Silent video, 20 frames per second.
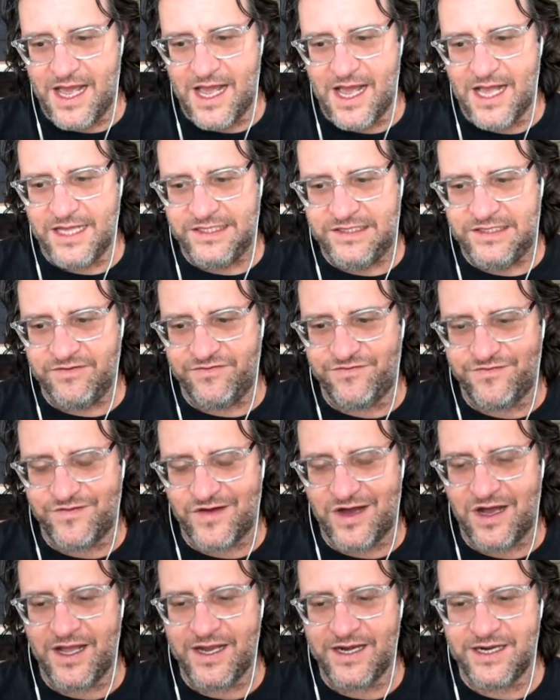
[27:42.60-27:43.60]

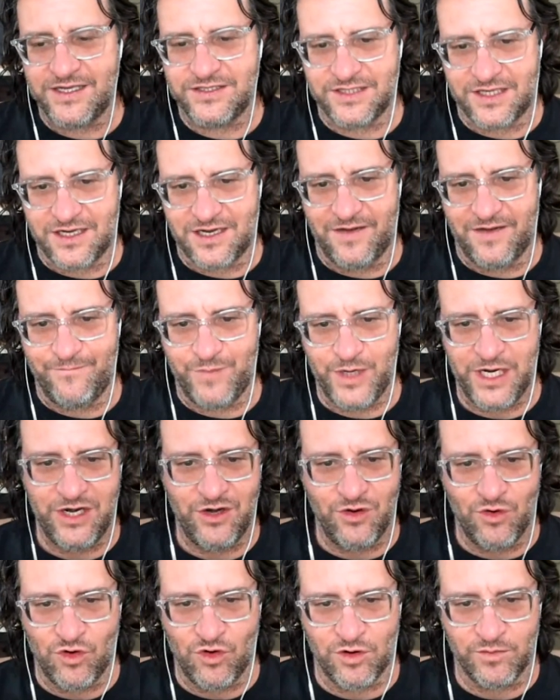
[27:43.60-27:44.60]
Define as a company
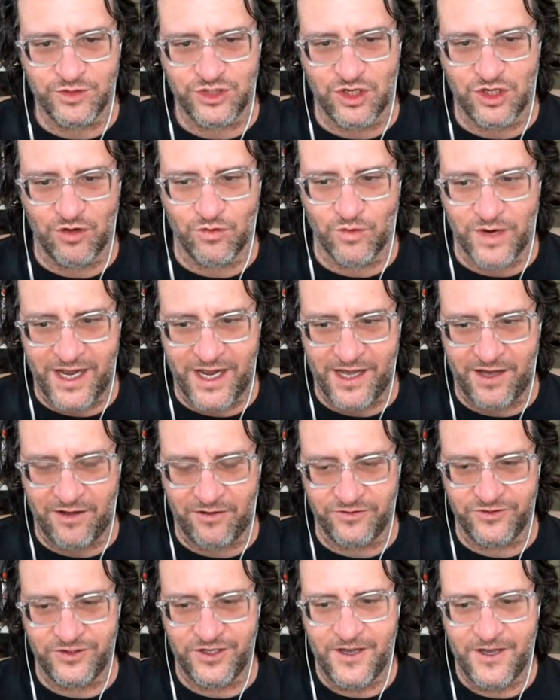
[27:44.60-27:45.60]
norms
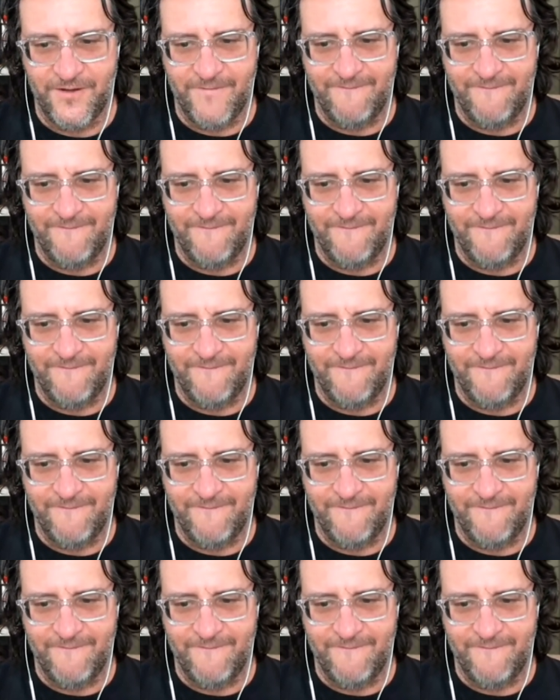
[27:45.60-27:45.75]
around